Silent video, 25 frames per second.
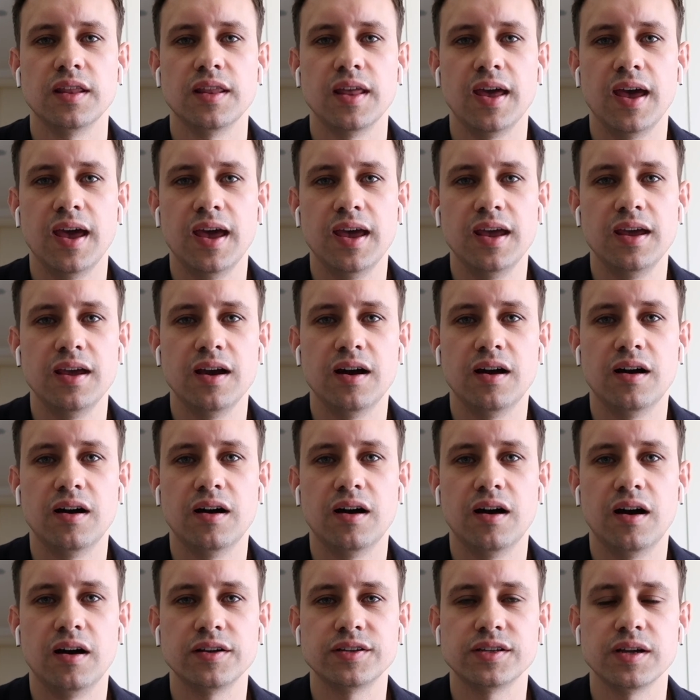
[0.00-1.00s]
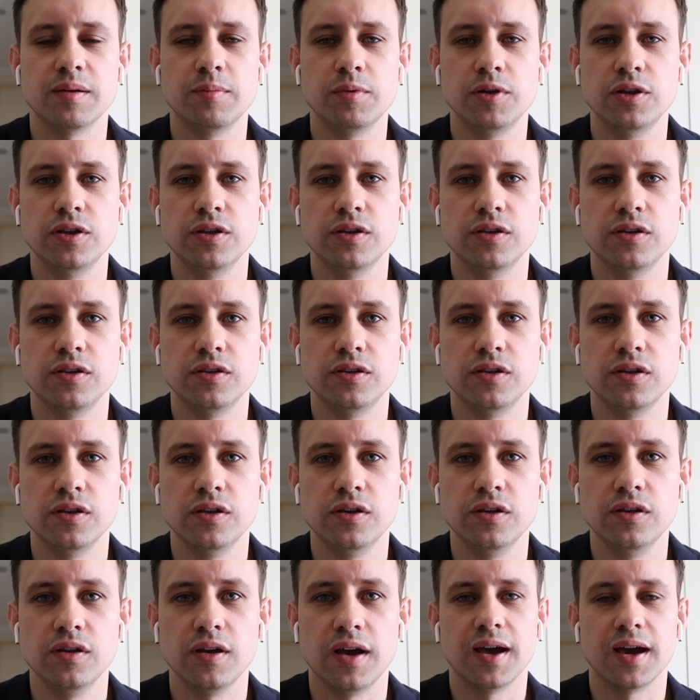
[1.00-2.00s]
The
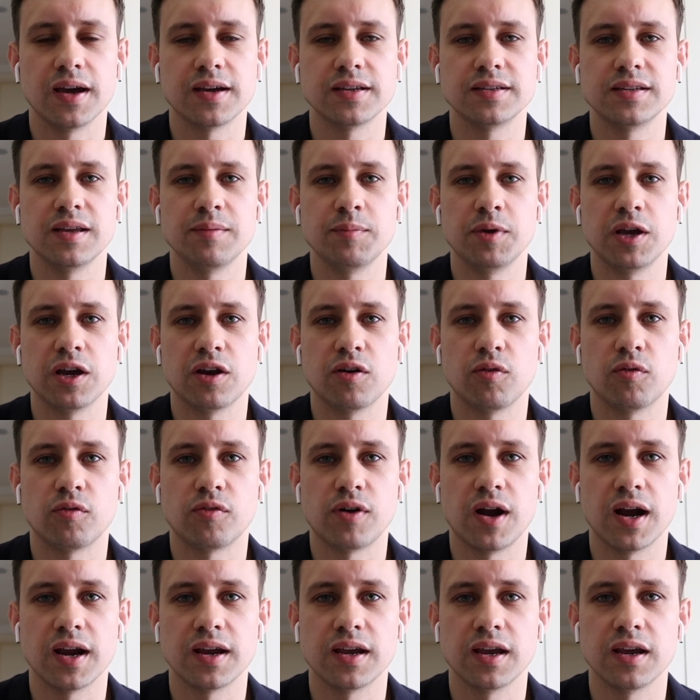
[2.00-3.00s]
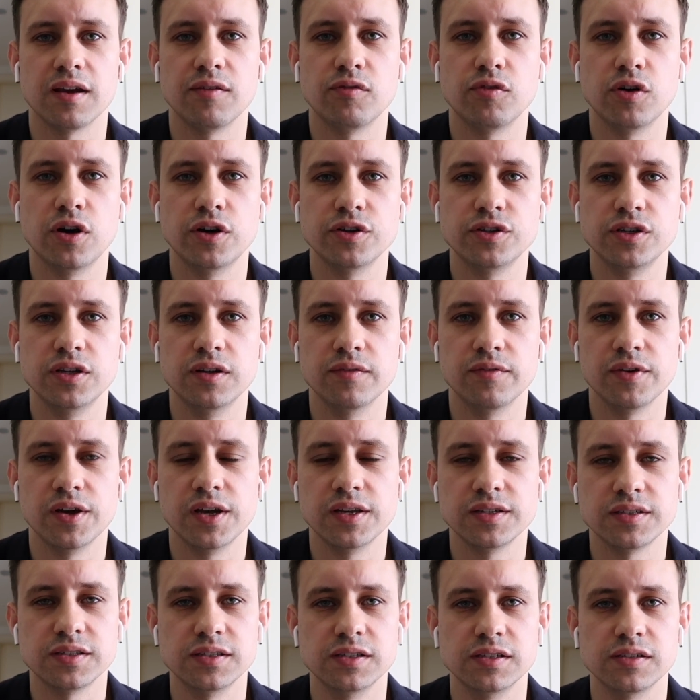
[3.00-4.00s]
ARWU, Academic Ranking of World
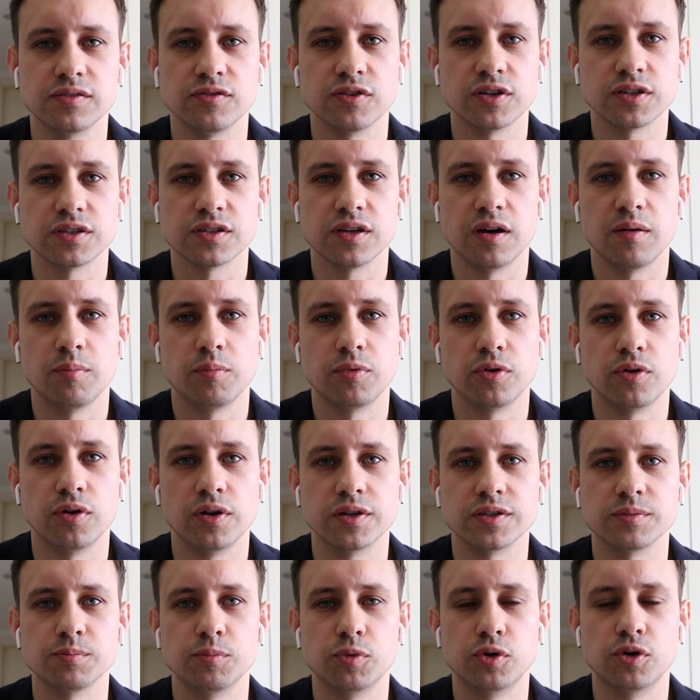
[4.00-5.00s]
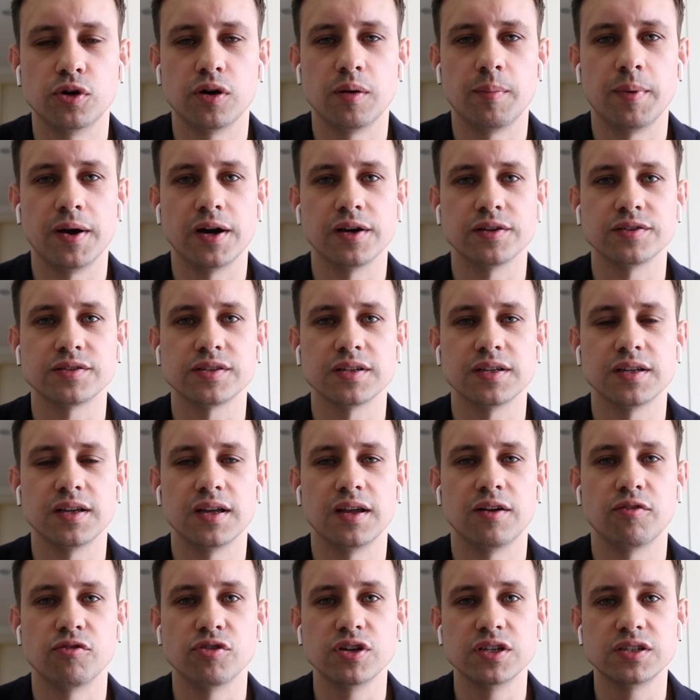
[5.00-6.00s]
Universities, for example, is more about
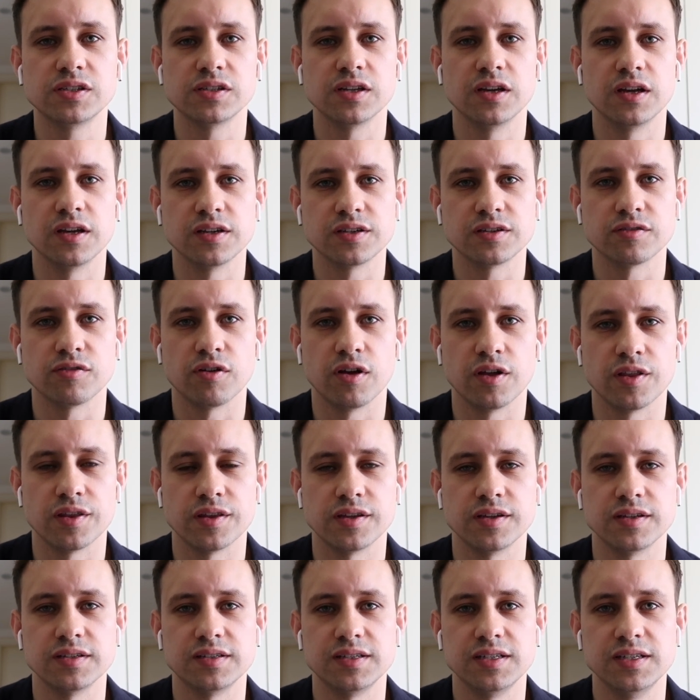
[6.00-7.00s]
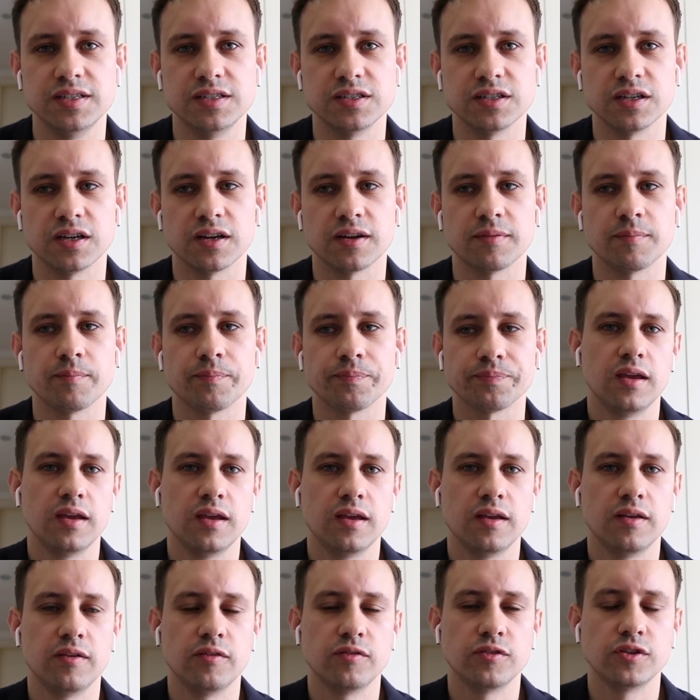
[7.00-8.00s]
research rather than teaching.
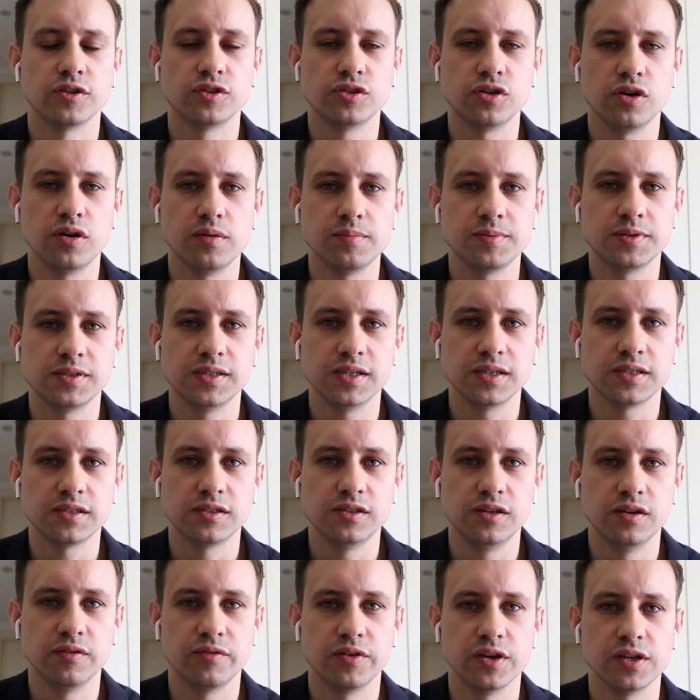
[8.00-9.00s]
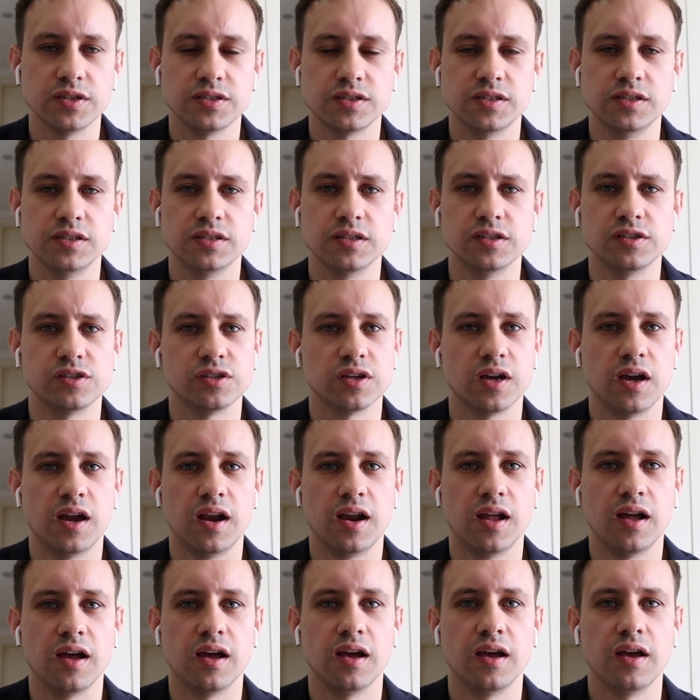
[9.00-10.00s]
The top six universities in
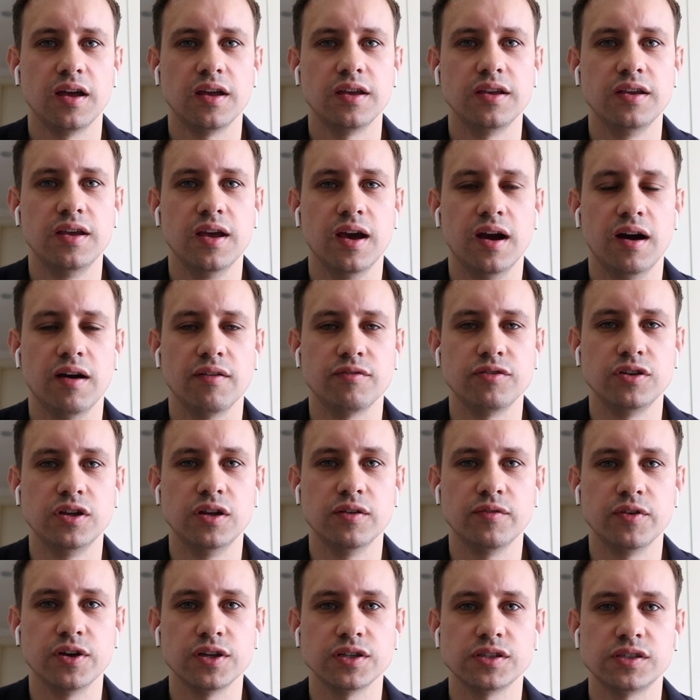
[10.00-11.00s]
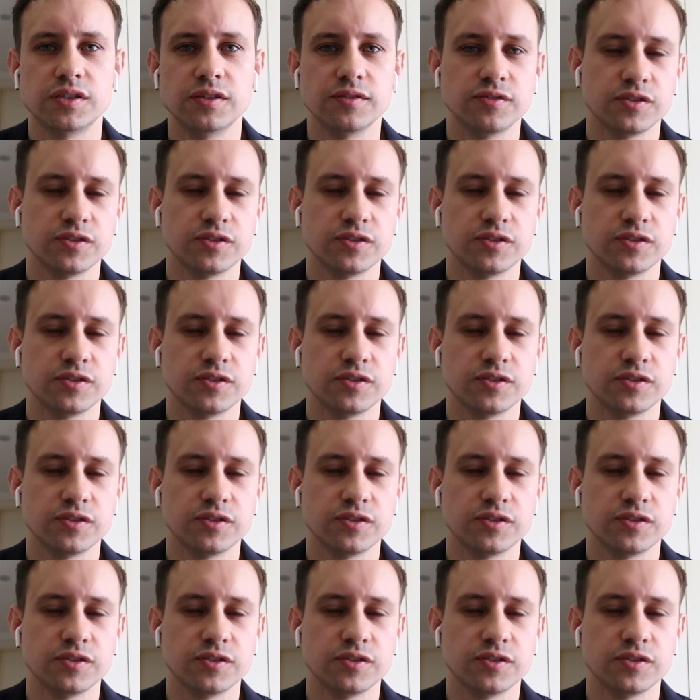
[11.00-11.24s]
China, you have University